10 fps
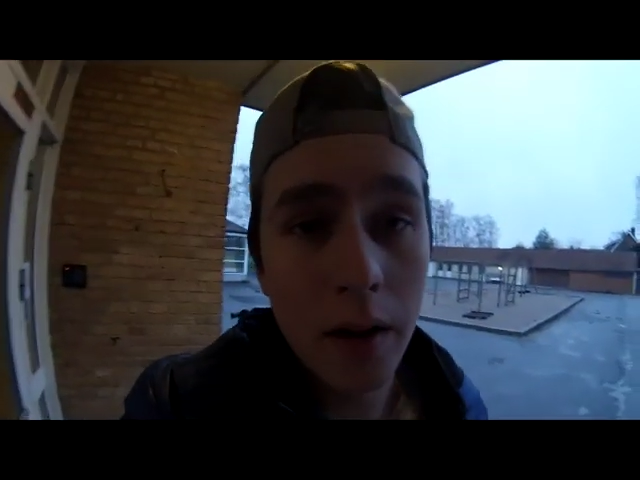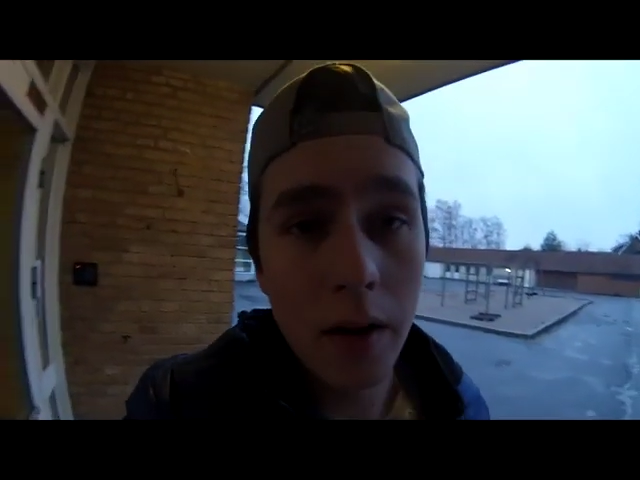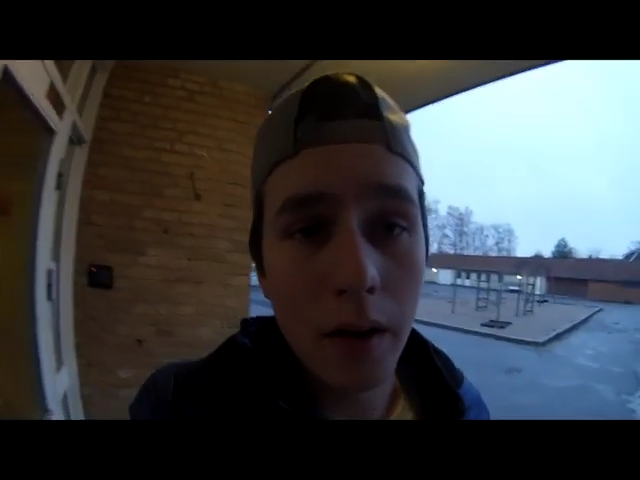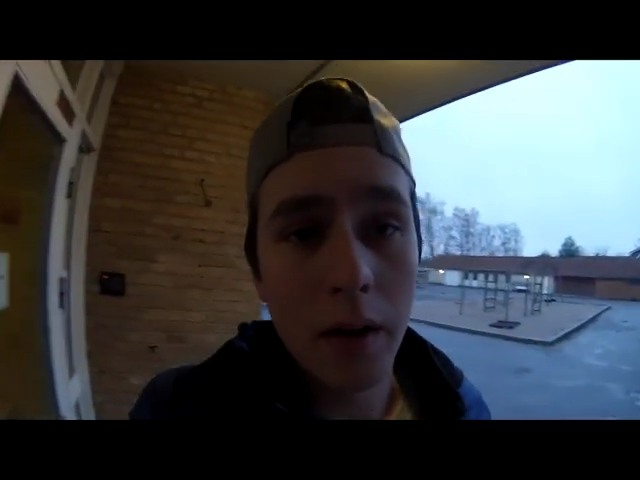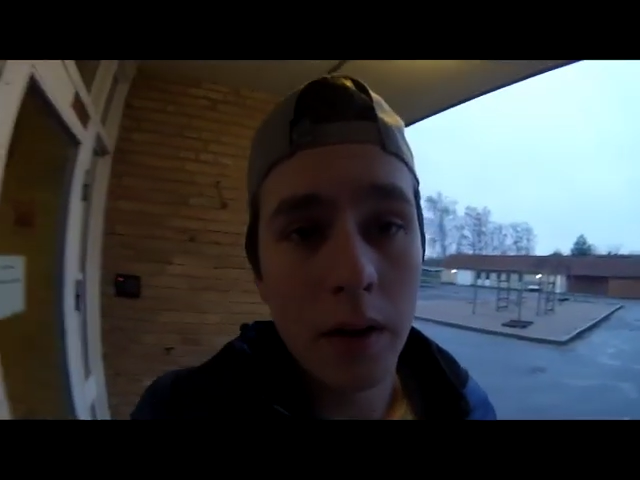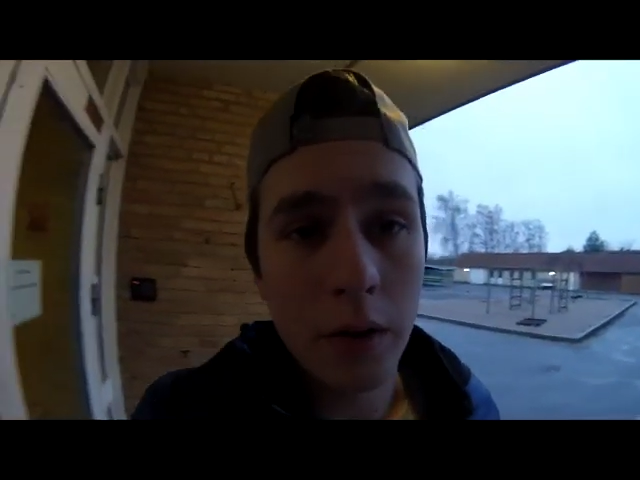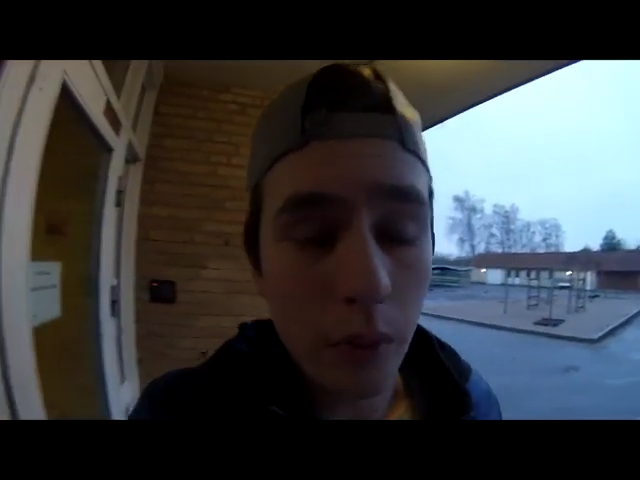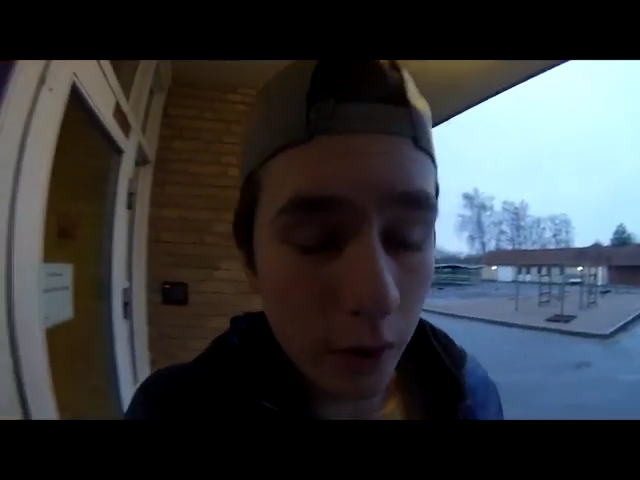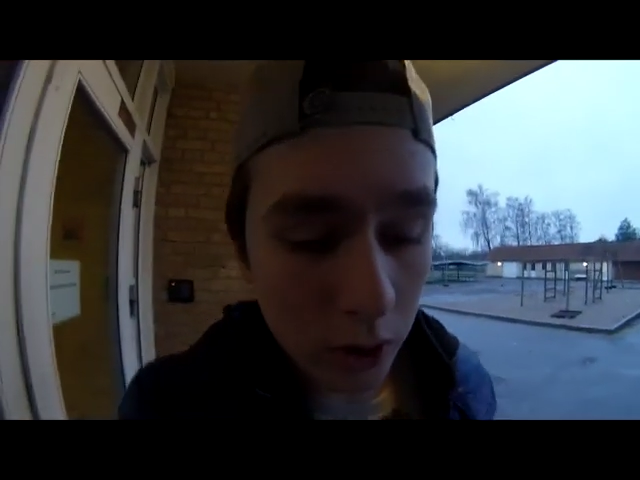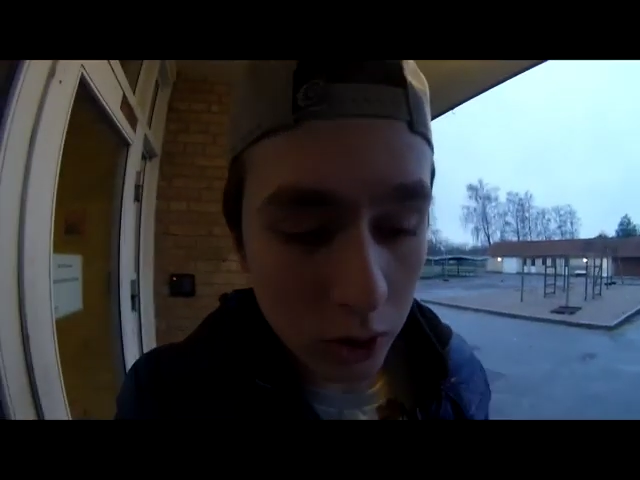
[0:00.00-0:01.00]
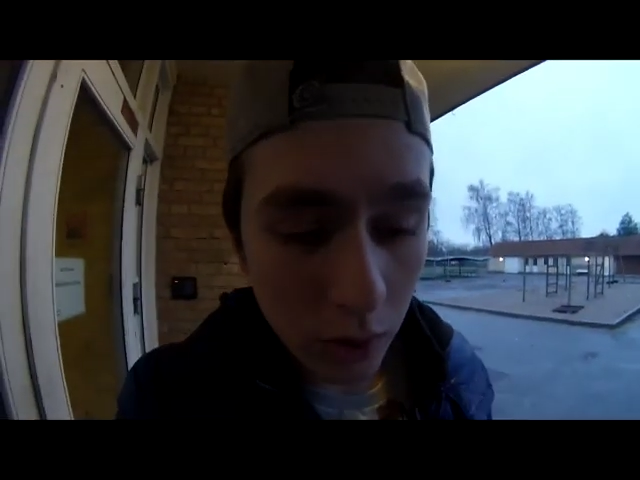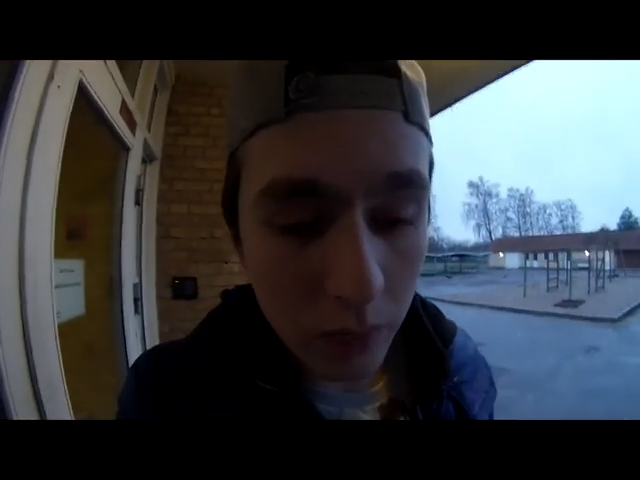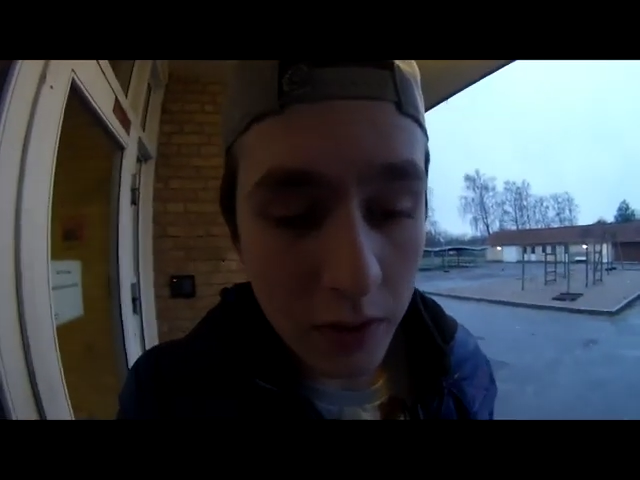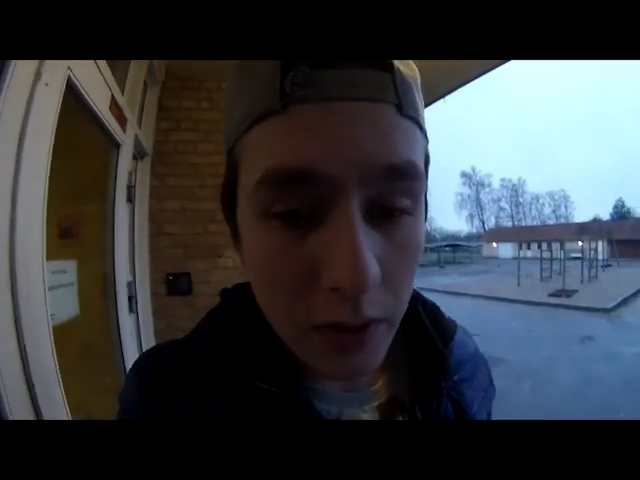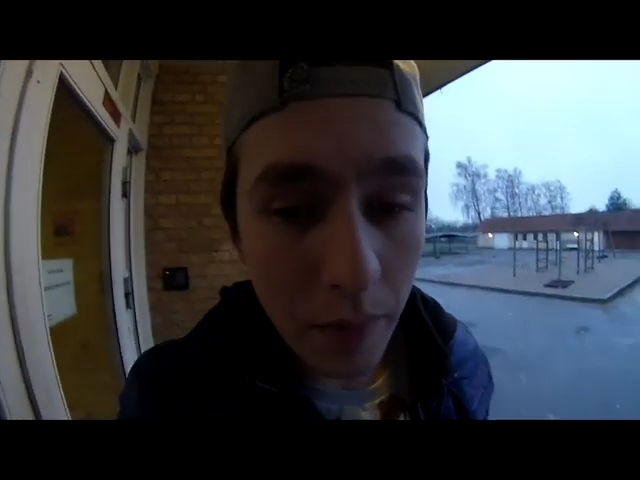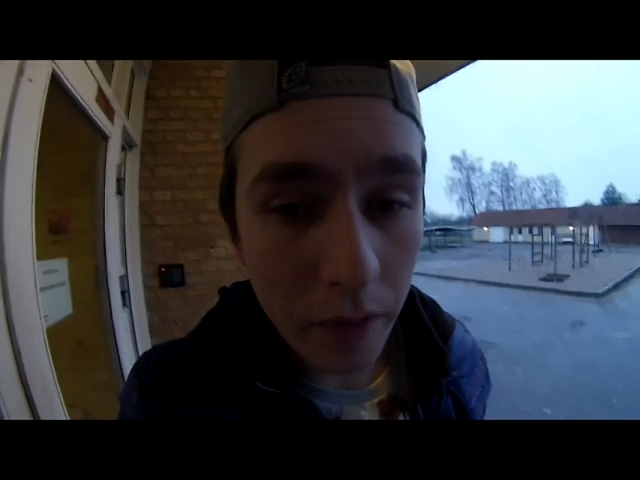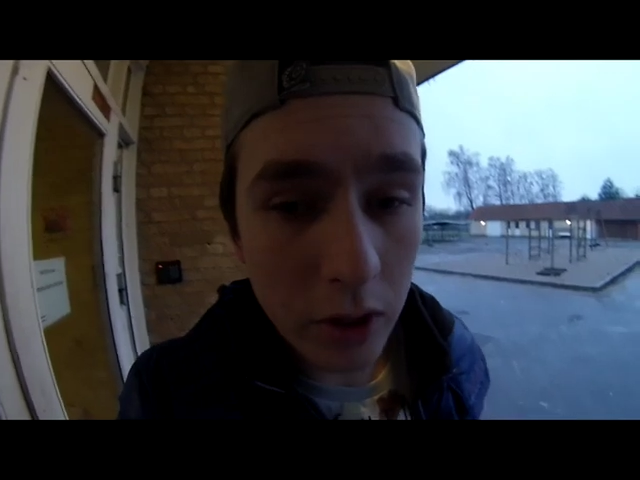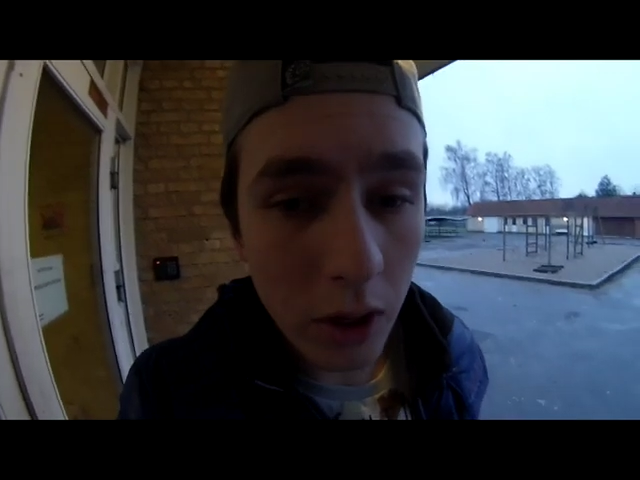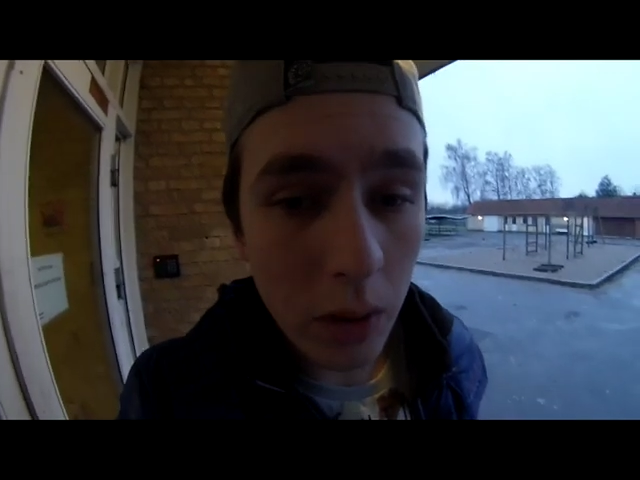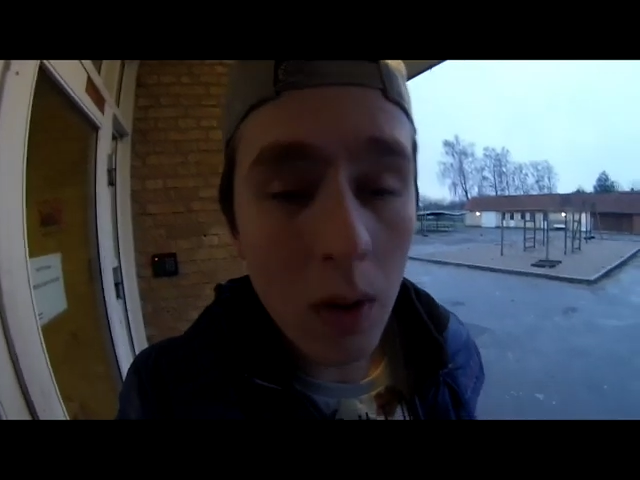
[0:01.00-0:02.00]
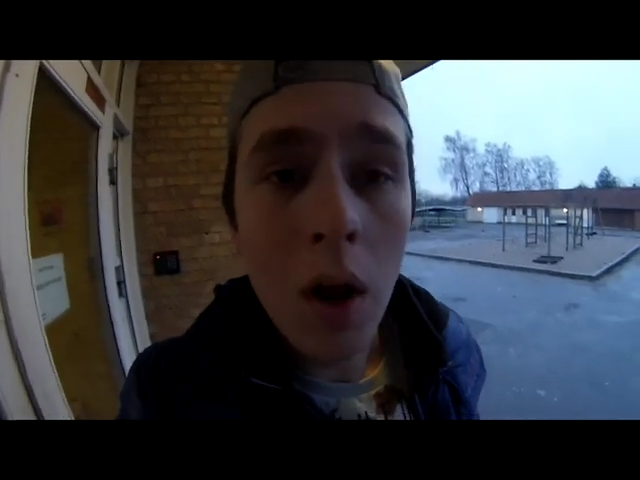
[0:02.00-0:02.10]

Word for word: uh, you want to control it with the tip of your toe.